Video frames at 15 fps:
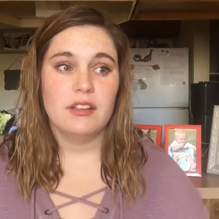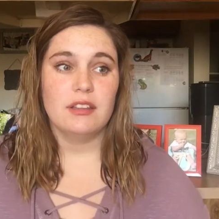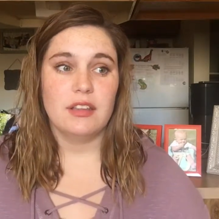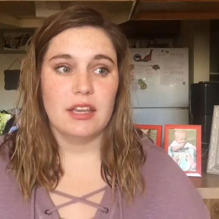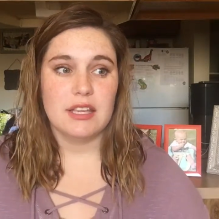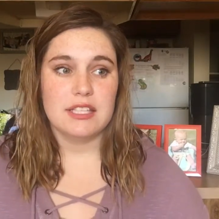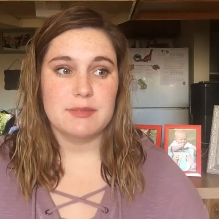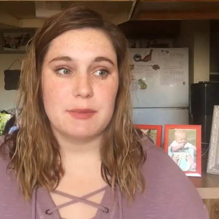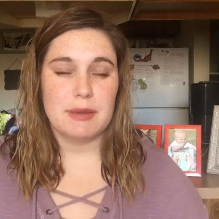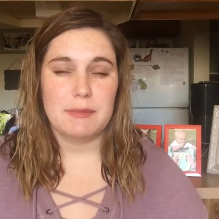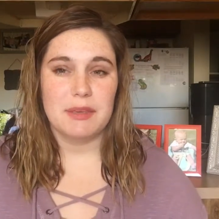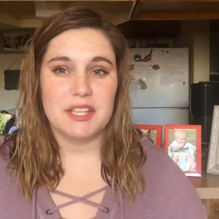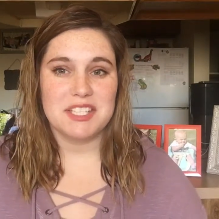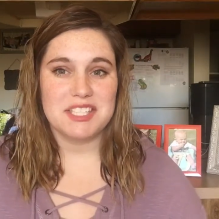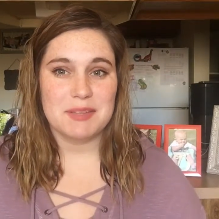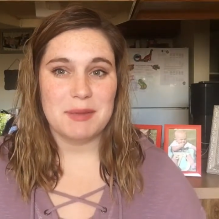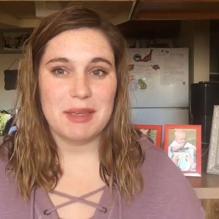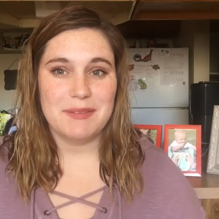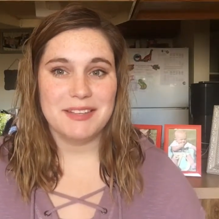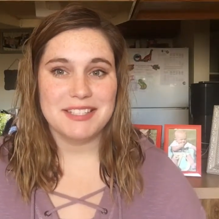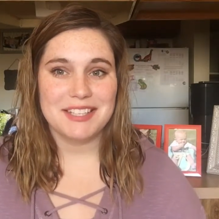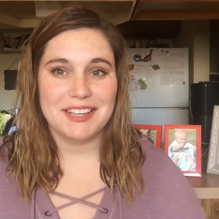Yes, baby, it's the
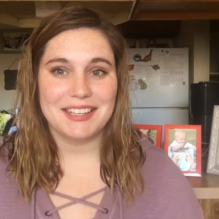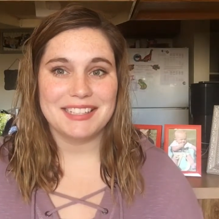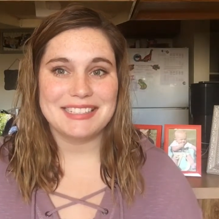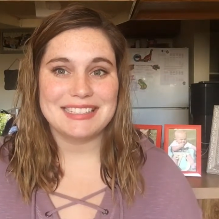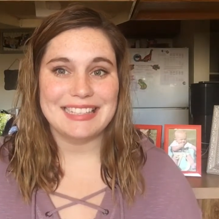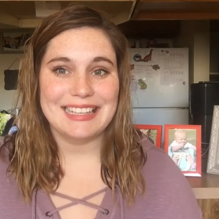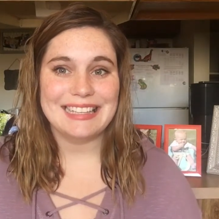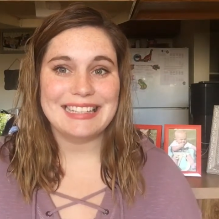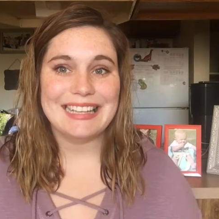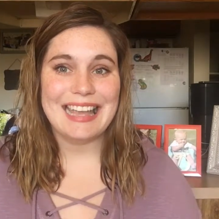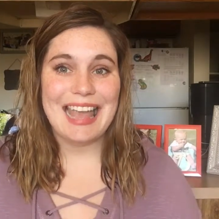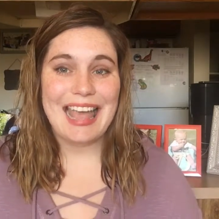baby's car seat.